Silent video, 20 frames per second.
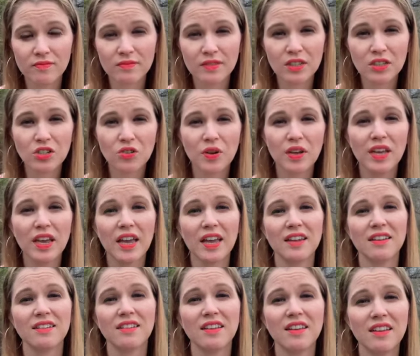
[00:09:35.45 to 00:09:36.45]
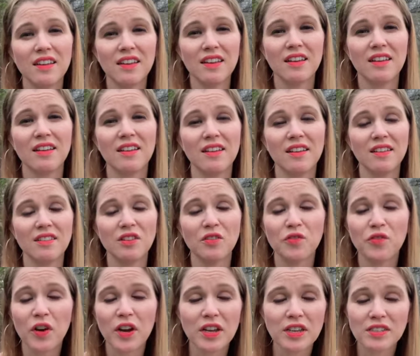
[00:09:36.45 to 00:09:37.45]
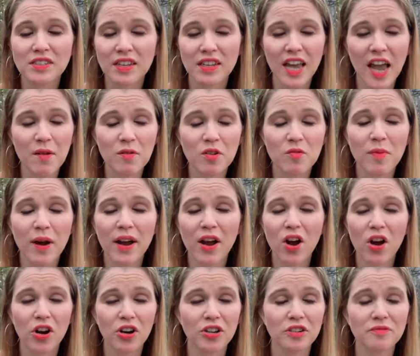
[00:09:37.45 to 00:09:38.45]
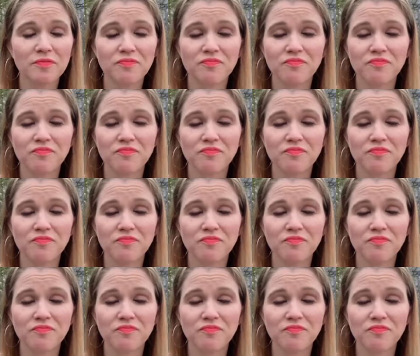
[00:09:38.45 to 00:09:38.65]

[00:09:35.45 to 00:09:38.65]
So again, the phrase that came to my heart,